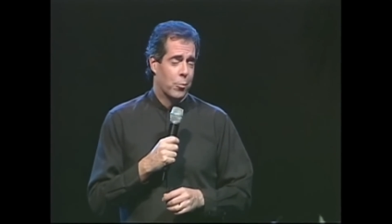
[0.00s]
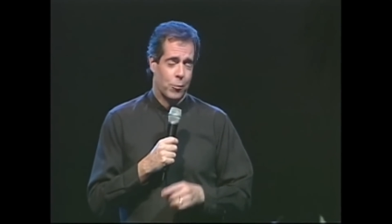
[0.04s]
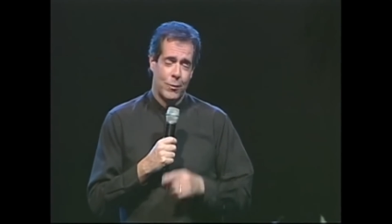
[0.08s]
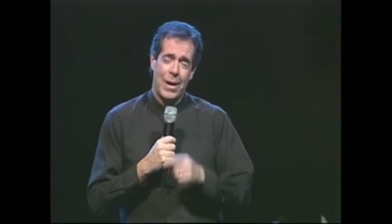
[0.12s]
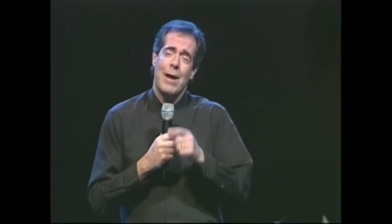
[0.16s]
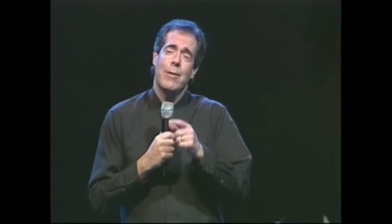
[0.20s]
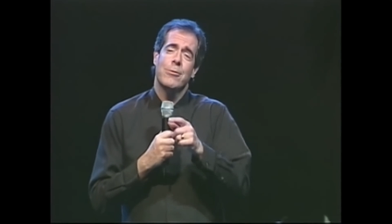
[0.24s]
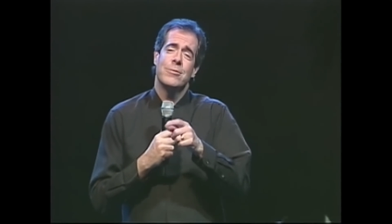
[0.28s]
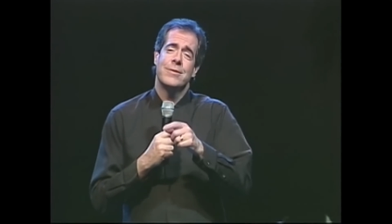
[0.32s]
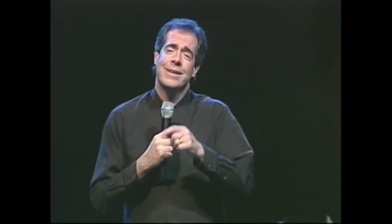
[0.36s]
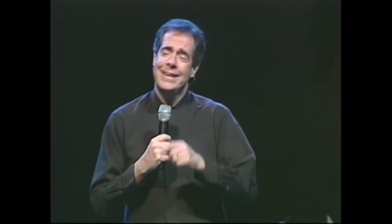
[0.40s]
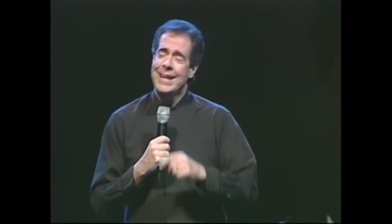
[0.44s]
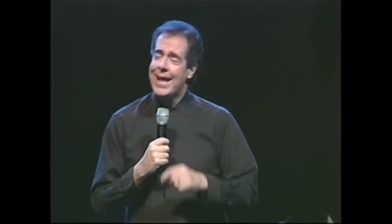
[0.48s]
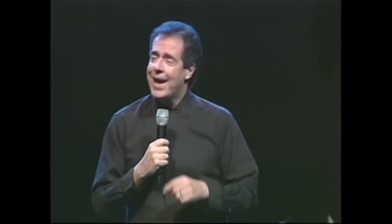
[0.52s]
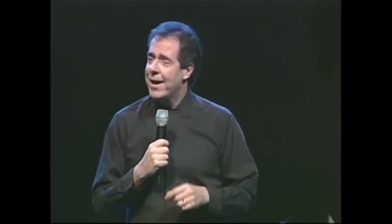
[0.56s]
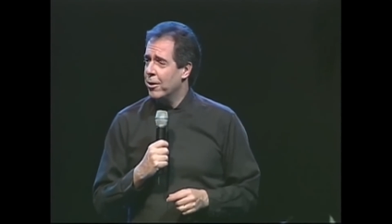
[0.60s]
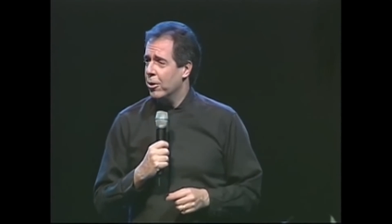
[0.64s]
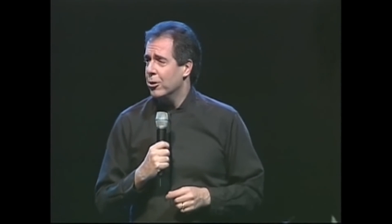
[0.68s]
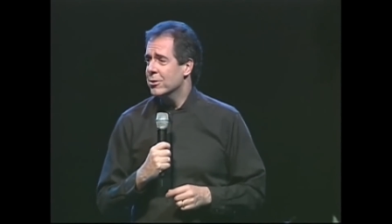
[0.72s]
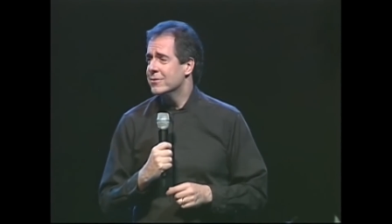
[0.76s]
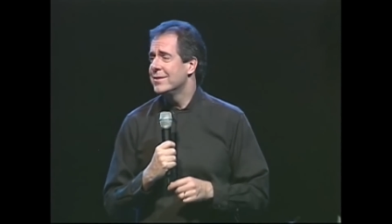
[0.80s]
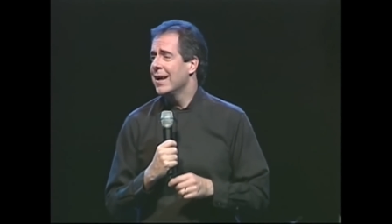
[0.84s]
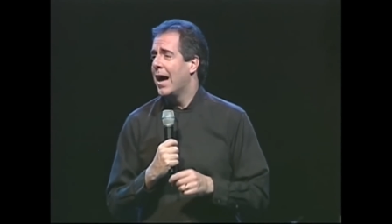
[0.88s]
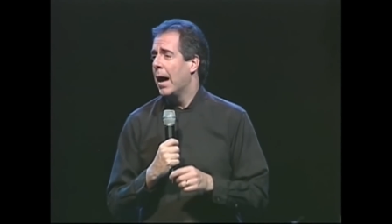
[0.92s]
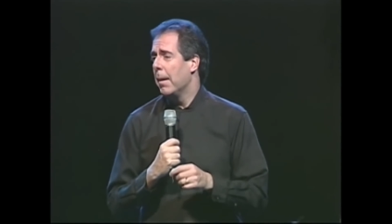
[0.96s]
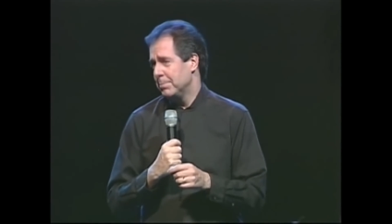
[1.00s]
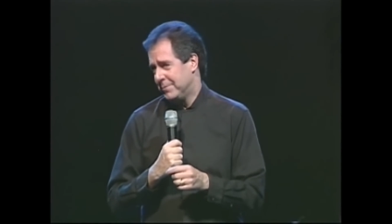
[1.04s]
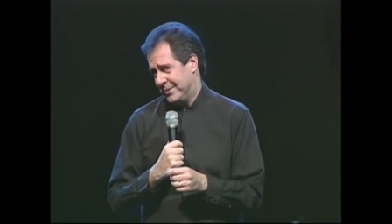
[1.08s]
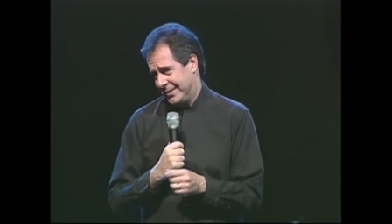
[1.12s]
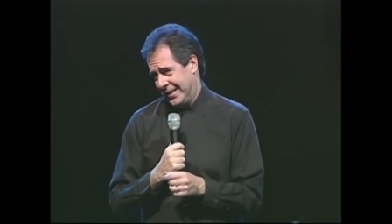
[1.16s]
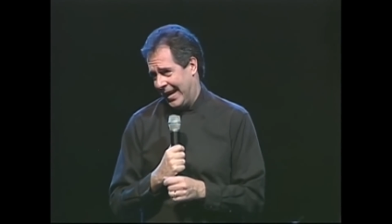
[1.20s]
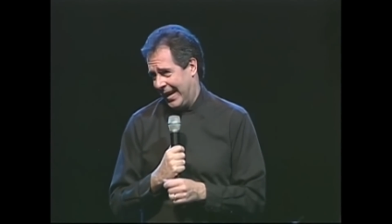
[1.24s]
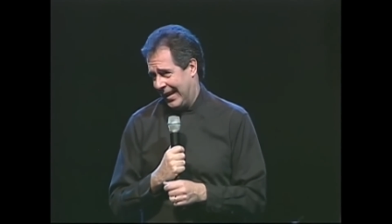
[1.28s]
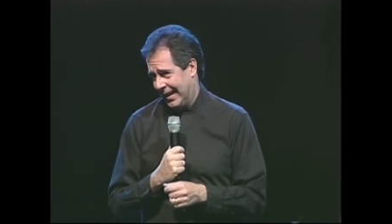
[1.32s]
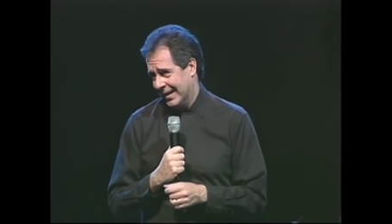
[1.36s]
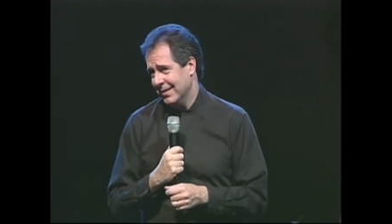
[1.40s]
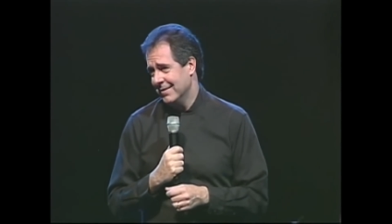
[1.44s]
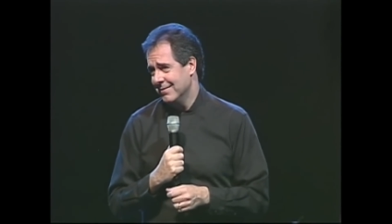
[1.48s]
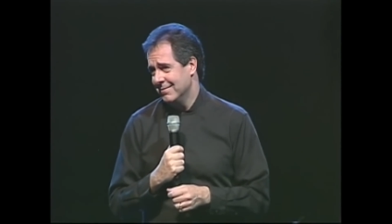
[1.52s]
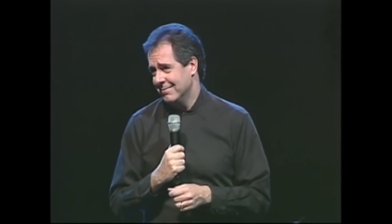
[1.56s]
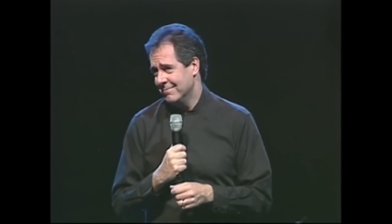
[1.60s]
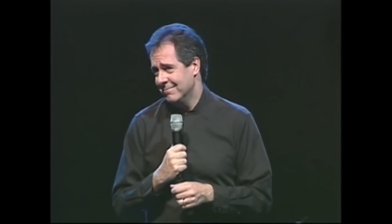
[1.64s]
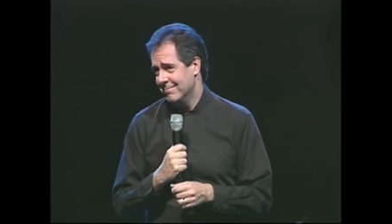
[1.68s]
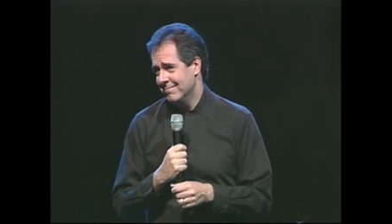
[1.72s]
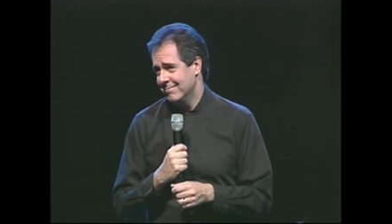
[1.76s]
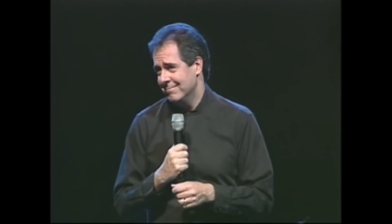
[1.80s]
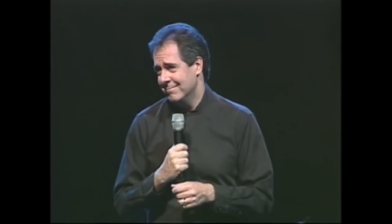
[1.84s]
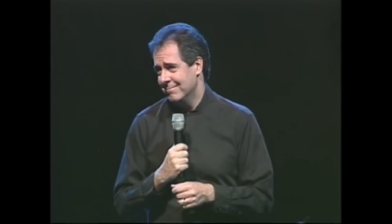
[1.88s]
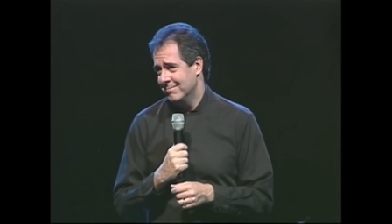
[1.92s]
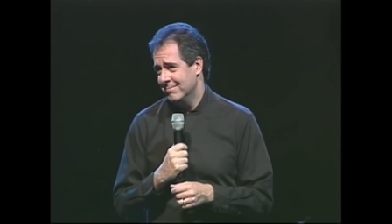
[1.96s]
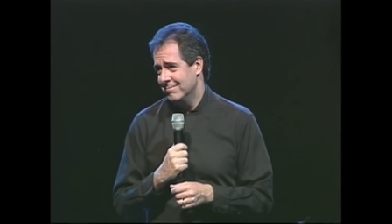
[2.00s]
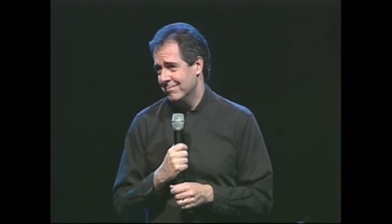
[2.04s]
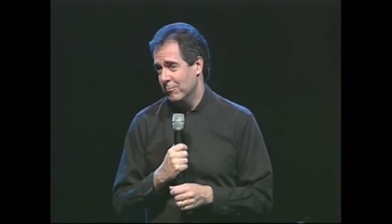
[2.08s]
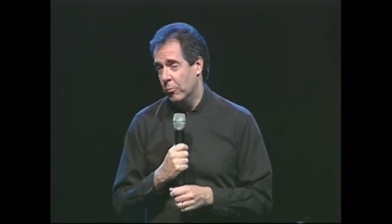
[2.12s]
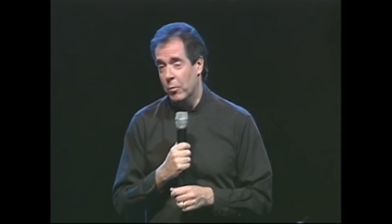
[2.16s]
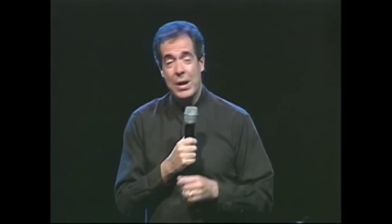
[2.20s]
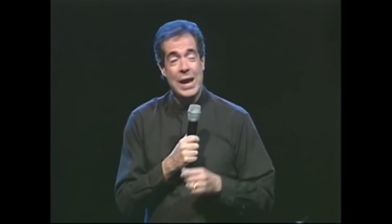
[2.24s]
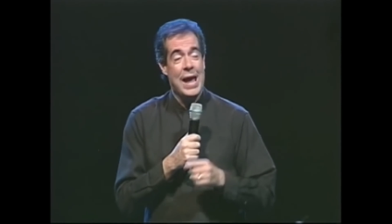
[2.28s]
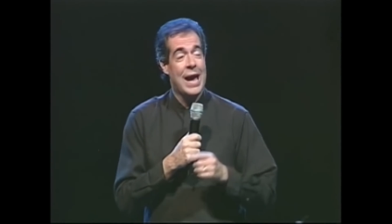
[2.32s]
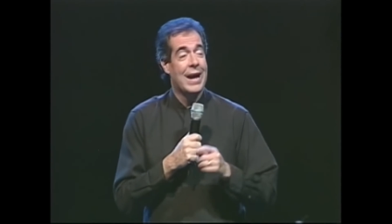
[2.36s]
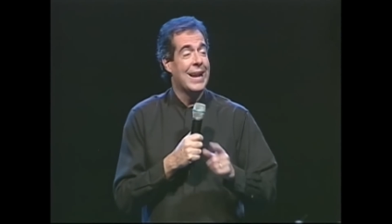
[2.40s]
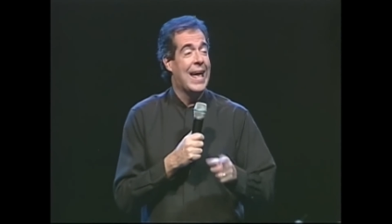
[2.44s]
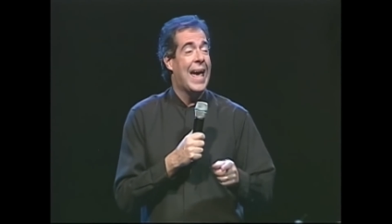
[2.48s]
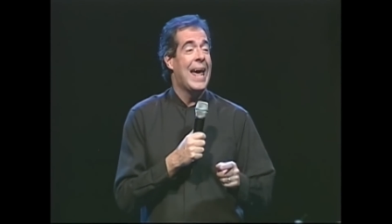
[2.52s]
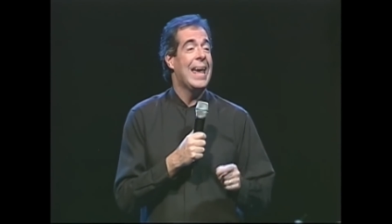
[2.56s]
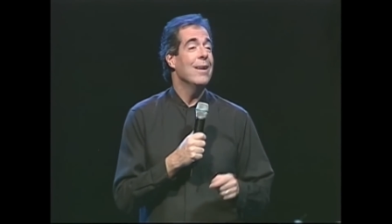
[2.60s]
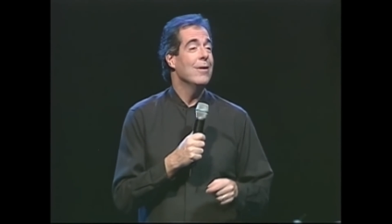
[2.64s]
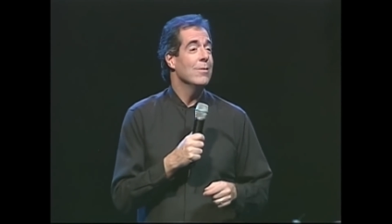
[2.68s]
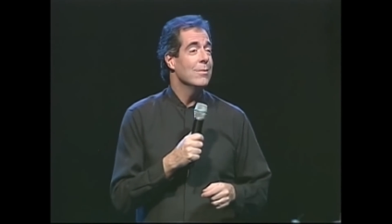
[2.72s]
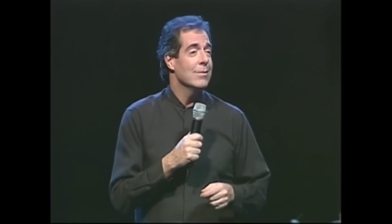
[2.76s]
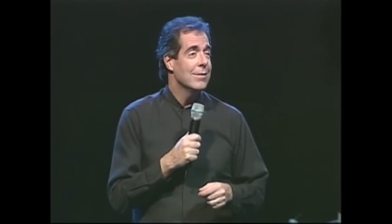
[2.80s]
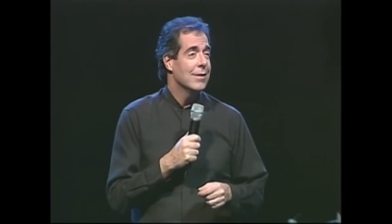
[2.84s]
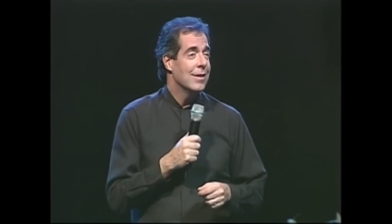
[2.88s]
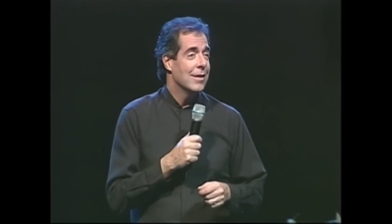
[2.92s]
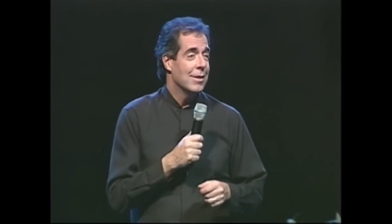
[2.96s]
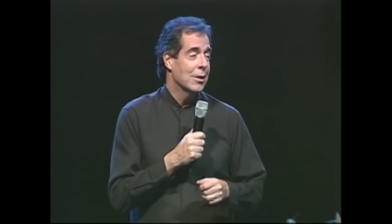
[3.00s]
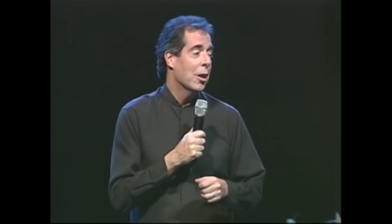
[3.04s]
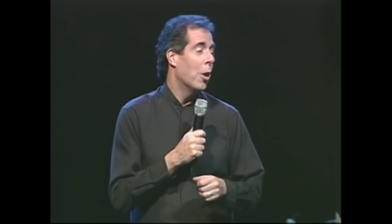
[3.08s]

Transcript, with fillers: Rounding out our top ten. We had hail,